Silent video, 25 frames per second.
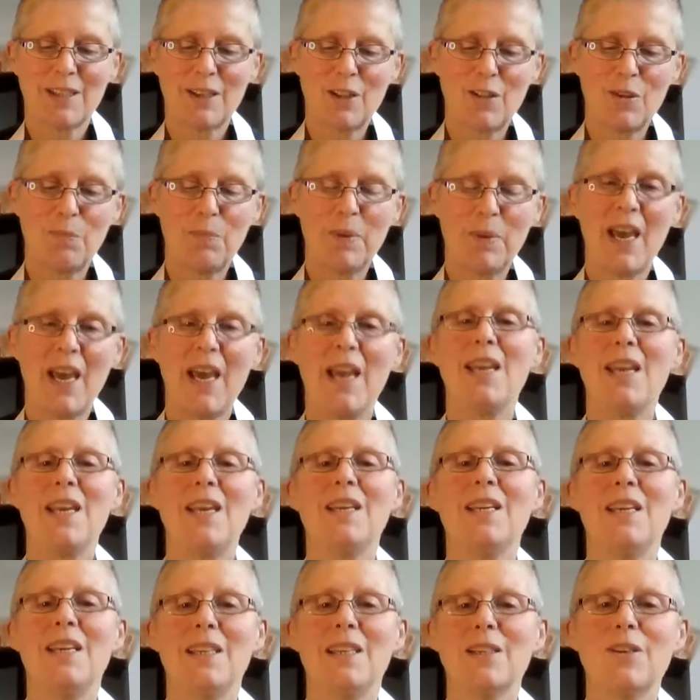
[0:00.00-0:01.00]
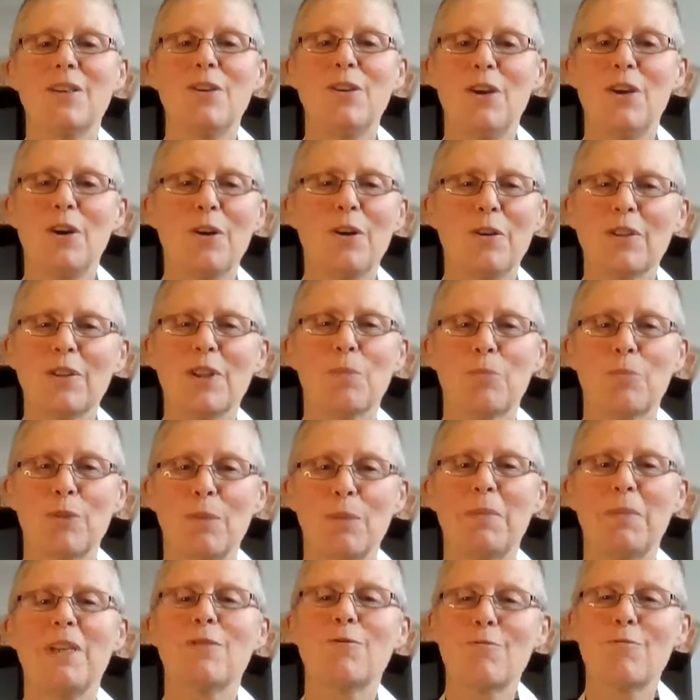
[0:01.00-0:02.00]
So the pain is not the
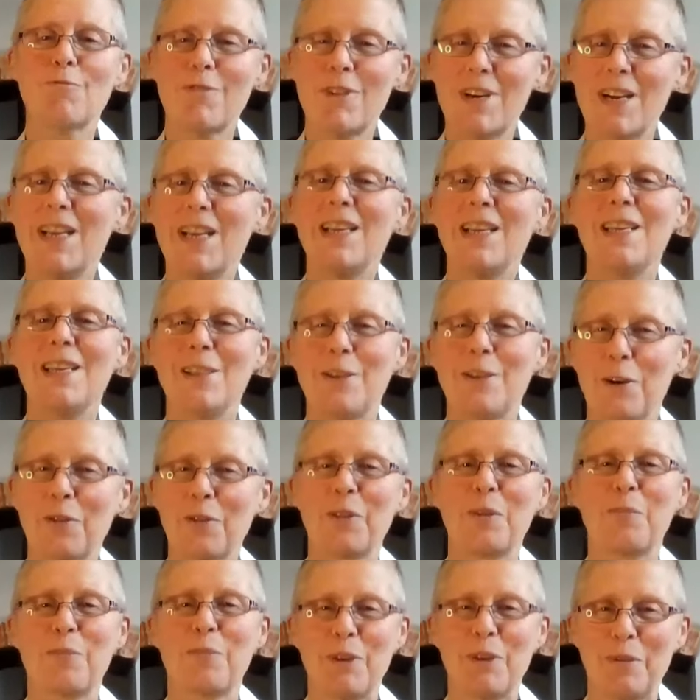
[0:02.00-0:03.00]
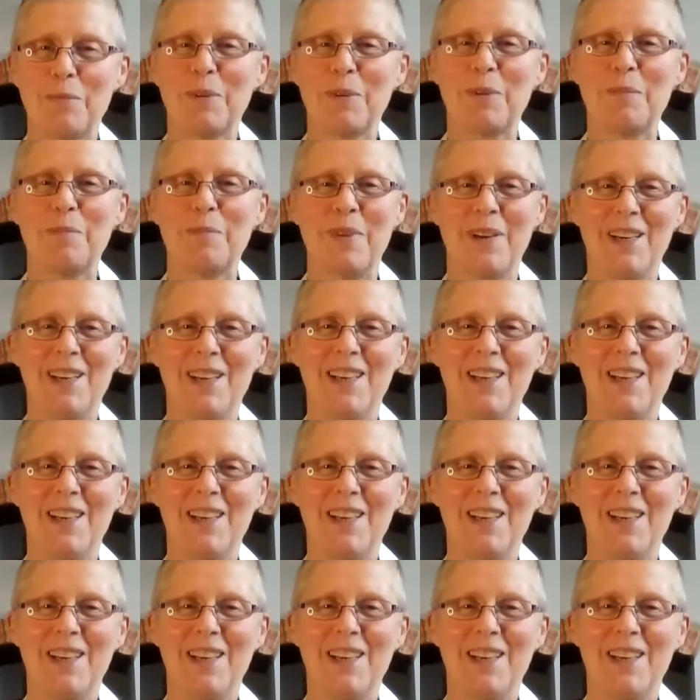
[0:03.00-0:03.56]
problem, it's really not the problem.